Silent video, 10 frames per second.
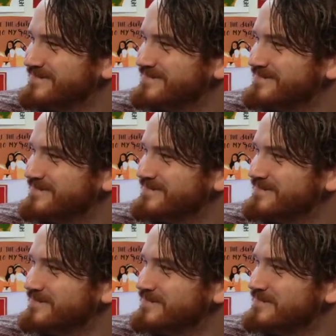
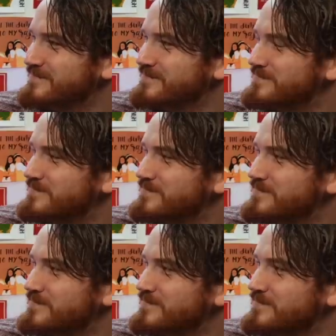
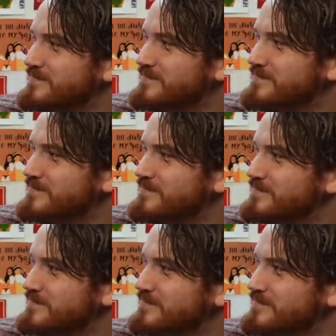
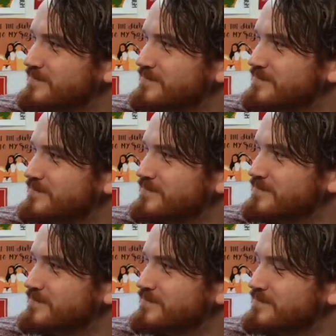
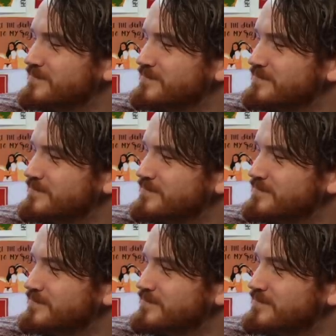
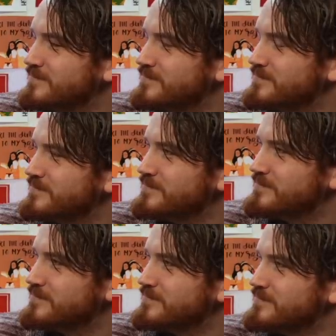
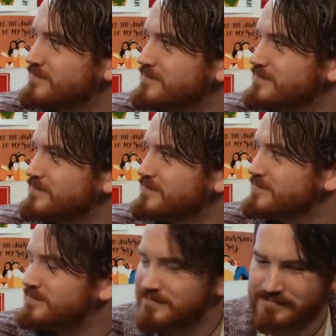
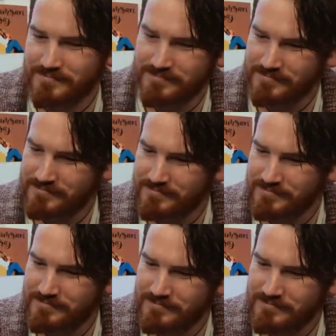(not speaking)